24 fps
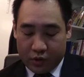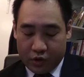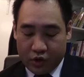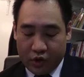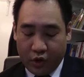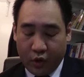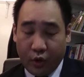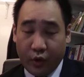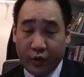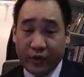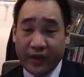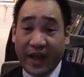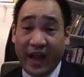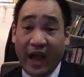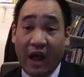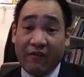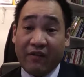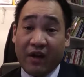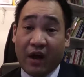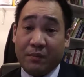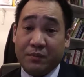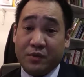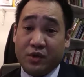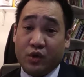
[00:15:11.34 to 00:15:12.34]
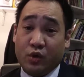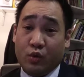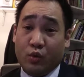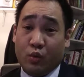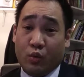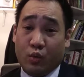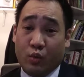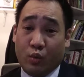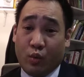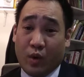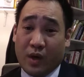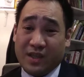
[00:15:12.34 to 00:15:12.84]
So they have up to
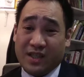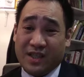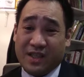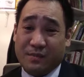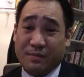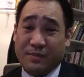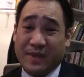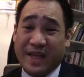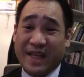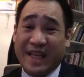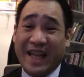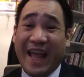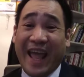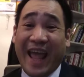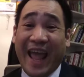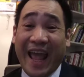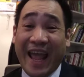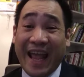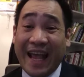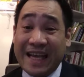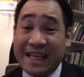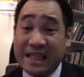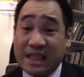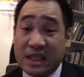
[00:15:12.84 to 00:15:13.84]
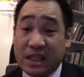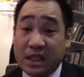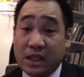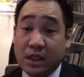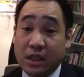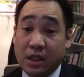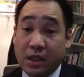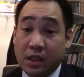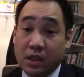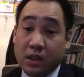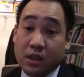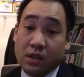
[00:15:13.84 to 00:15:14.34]
1 split 8,
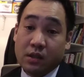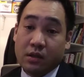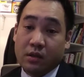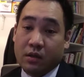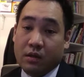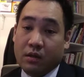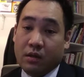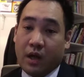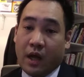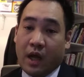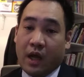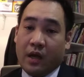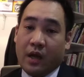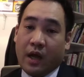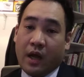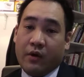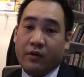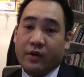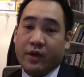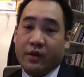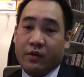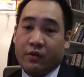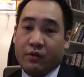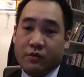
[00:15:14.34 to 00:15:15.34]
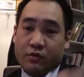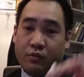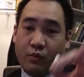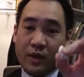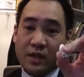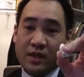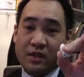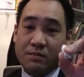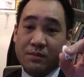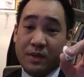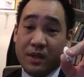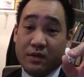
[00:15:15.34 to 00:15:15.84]
and I only use
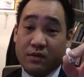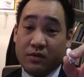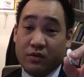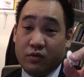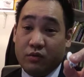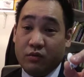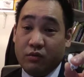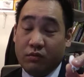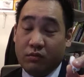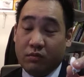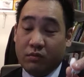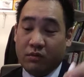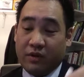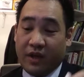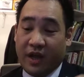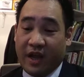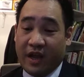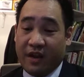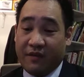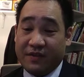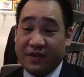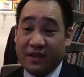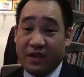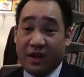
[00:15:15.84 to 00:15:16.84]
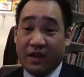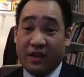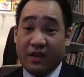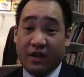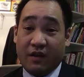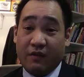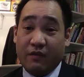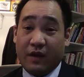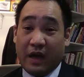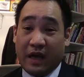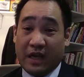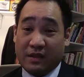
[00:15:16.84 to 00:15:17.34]
1 split 2, and if it's not
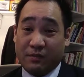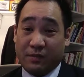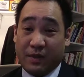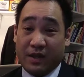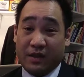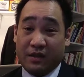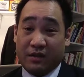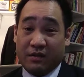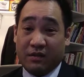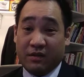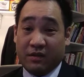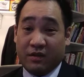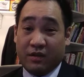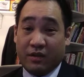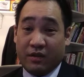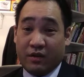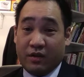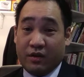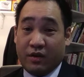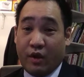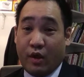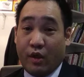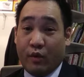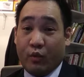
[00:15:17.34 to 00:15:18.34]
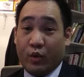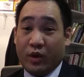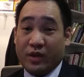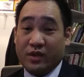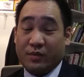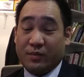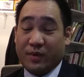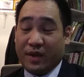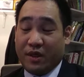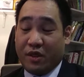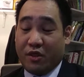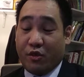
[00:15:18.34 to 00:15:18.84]
enough, I split 1
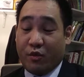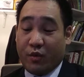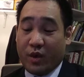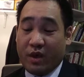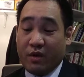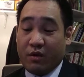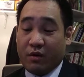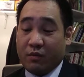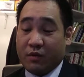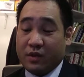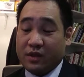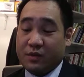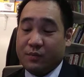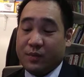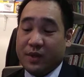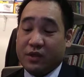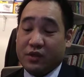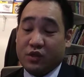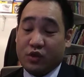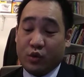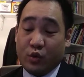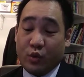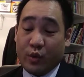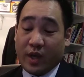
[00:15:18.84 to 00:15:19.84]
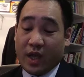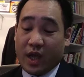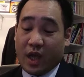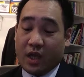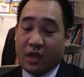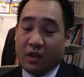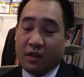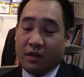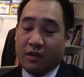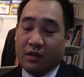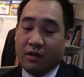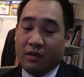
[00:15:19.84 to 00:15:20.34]
split 3 or 1 split 2
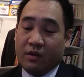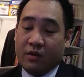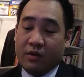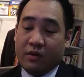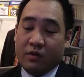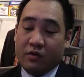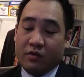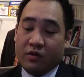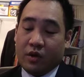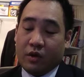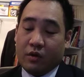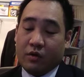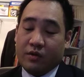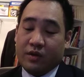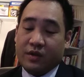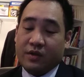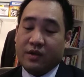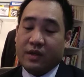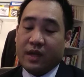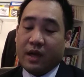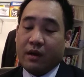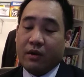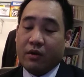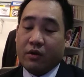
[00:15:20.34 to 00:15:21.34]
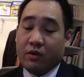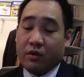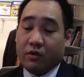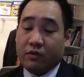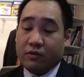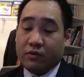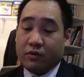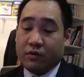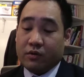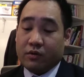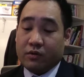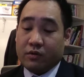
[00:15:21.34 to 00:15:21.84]
again. So this is how it goes.